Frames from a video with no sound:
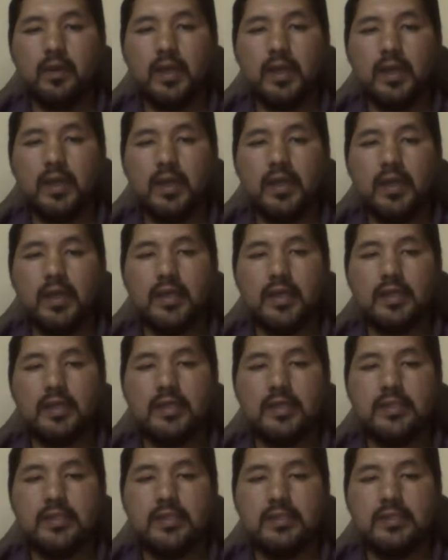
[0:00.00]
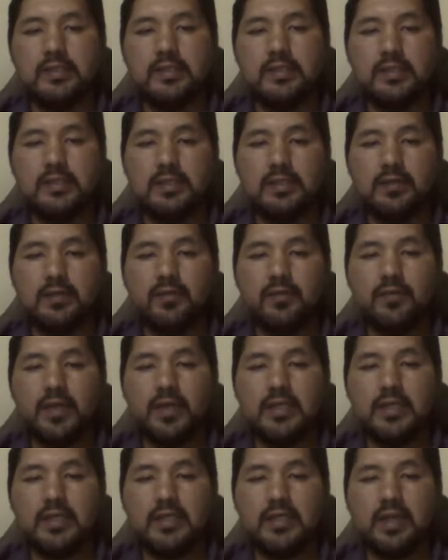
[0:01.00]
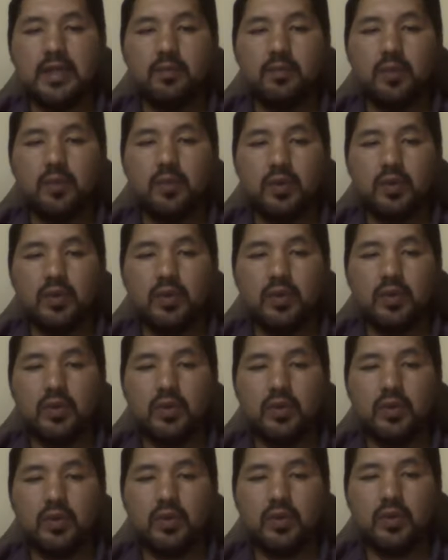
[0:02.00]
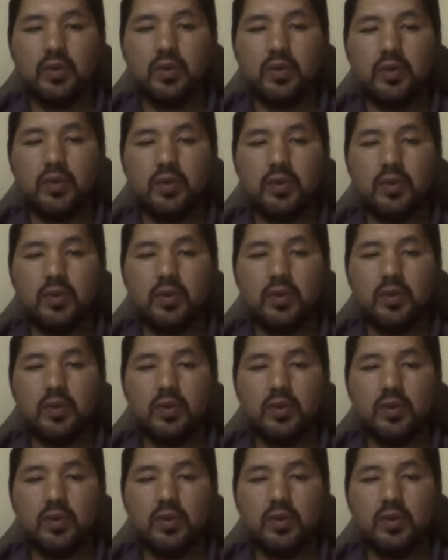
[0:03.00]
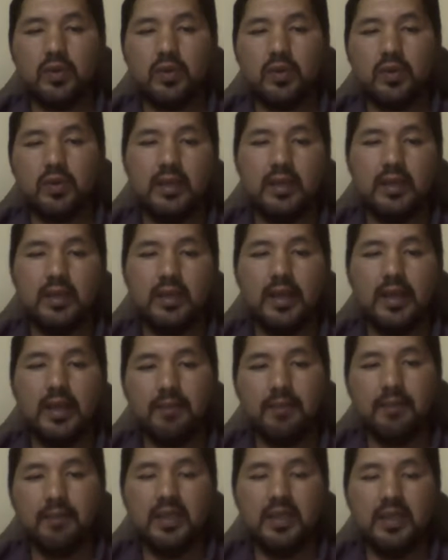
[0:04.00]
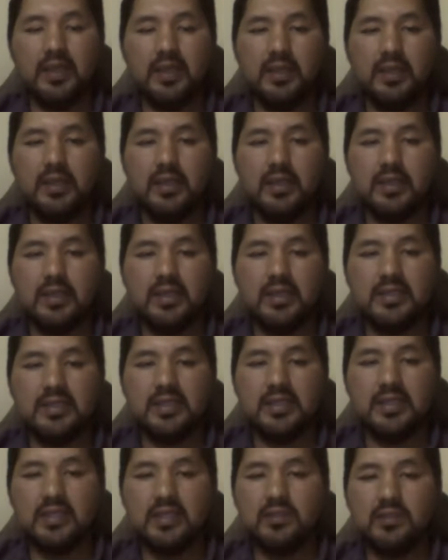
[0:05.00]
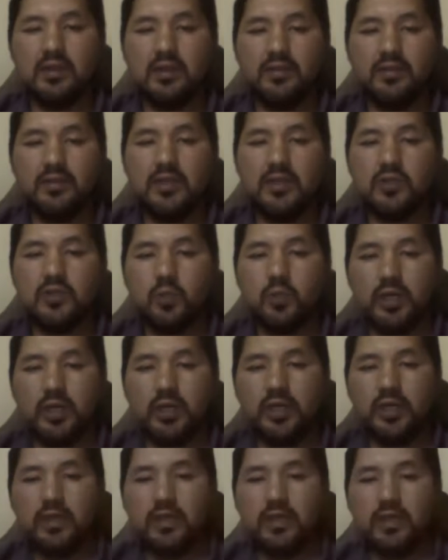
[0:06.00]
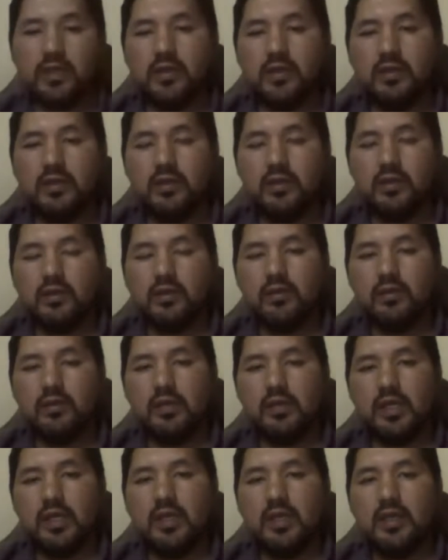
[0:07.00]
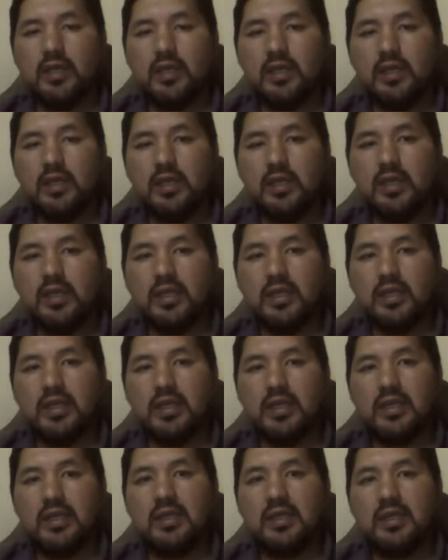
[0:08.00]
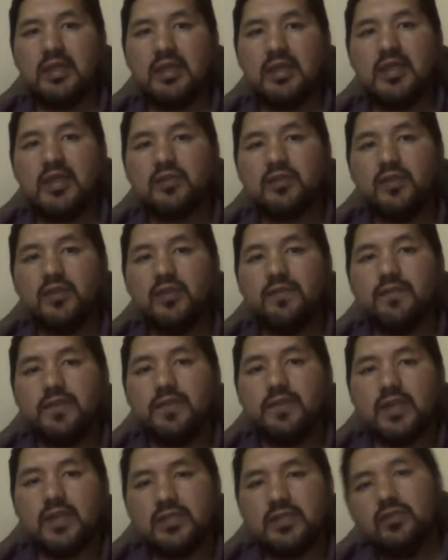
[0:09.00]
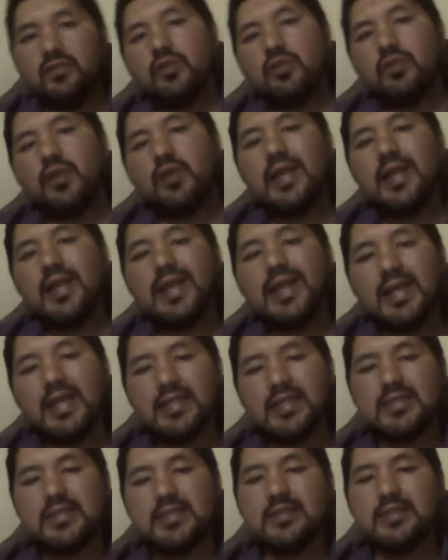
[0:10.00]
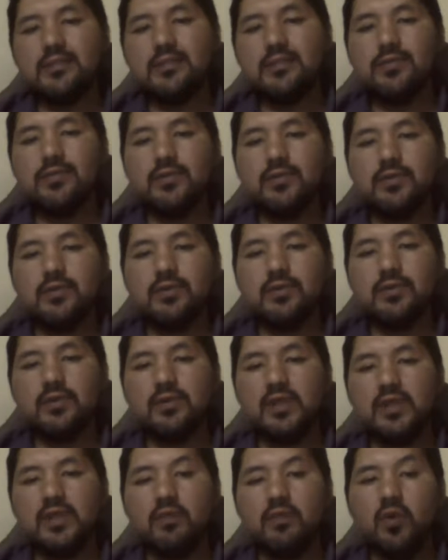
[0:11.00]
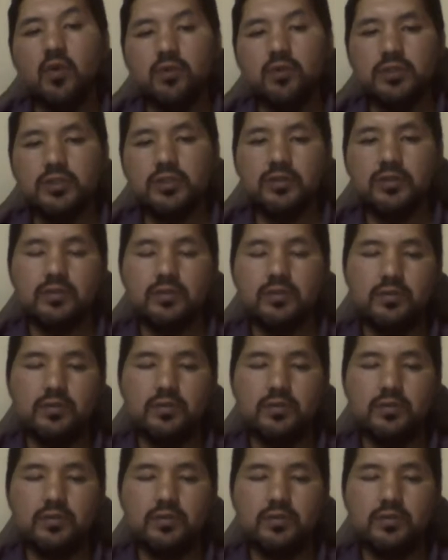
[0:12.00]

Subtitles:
as, for example, happy. Happy, the sense of this word, okay, that refers or relates to the emotion.